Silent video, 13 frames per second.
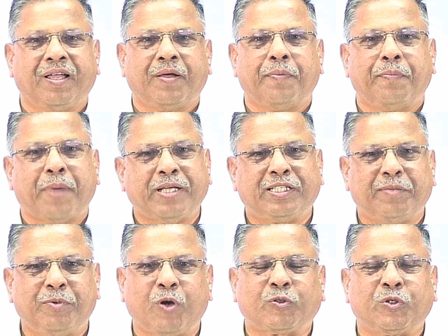Myself
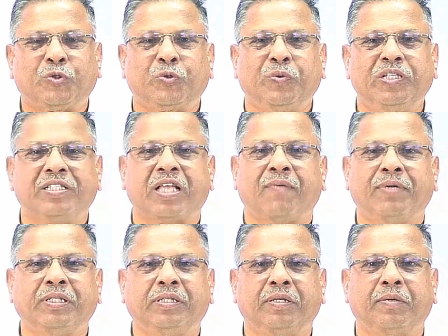Dr. Sunil
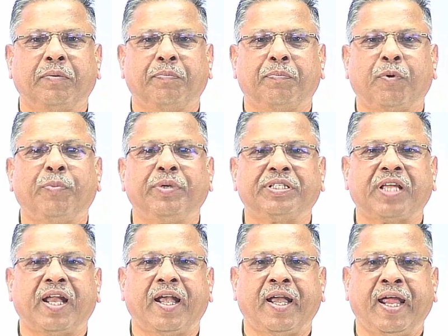Sawant, Professor
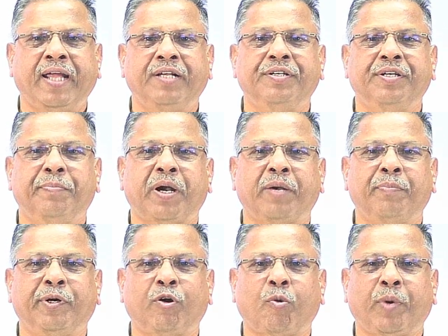and Head,
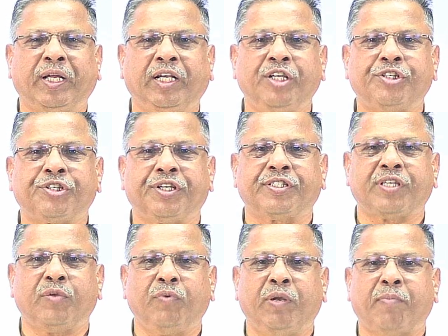Department of English,
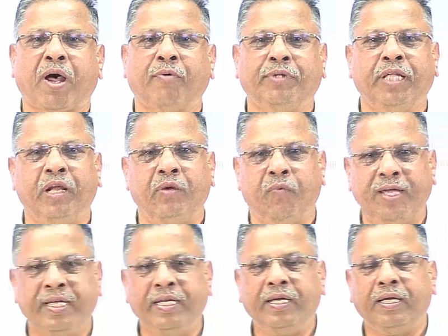Kishanvir Mahavidyalaya,
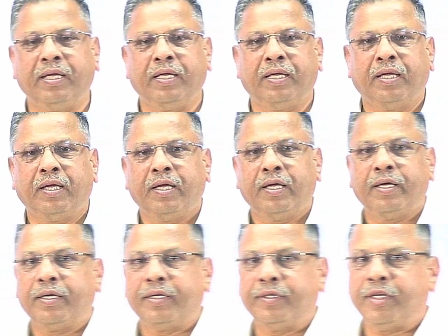YE.
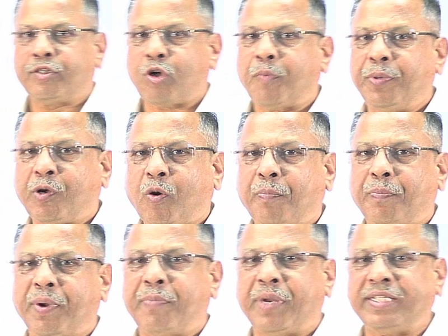The topic of my
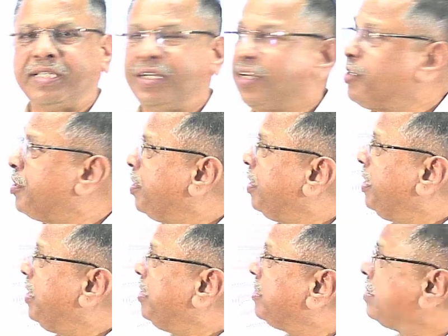presentation
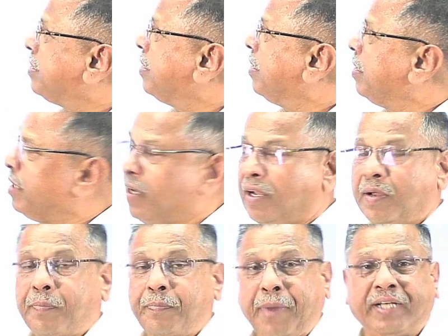is
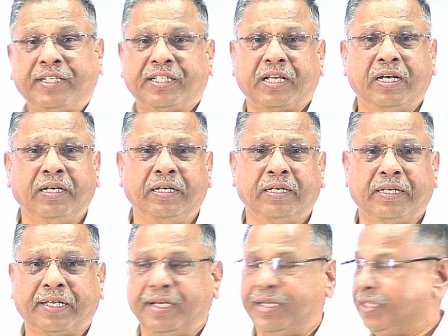practical
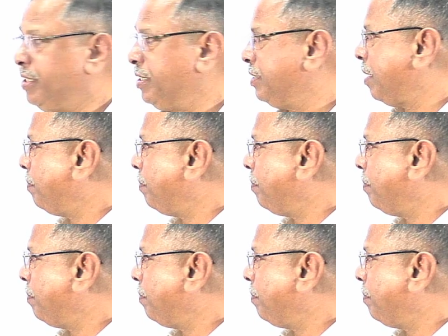criticism.